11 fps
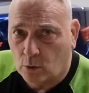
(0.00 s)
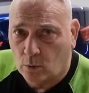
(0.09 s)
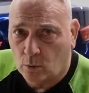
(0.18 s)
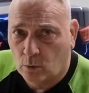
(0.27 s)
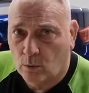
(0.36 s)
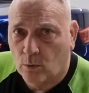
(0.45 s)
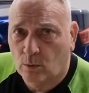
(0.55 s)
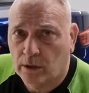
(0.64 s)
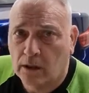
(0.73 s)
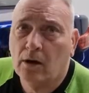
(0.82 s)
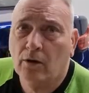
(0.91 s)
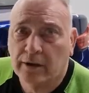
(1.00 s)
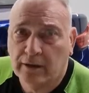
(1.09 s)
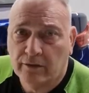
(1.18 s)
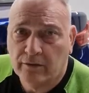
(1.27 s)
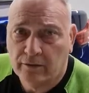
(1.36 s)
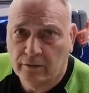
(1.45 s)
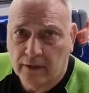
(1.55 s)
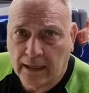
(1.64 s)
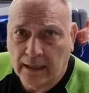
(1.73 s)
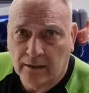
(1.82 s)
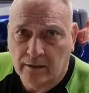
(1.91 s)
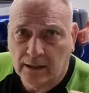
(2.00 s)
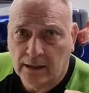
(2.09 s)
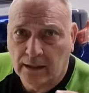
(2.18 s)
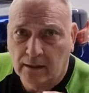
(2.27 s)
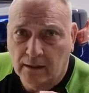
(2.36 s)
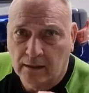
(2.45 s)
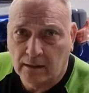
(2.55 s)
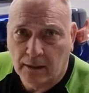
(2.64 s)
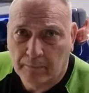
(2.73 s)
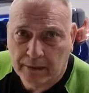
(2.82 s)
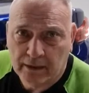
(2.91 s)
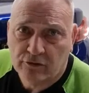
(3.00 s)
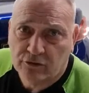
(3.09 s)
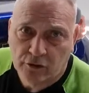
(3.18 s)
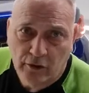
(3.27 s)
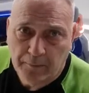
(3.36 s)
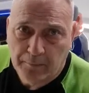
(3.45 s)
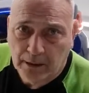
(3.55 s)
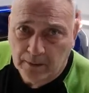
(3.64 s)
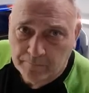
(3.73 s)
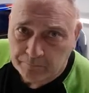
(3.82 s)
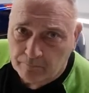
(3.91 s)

all the lines and the pinstriping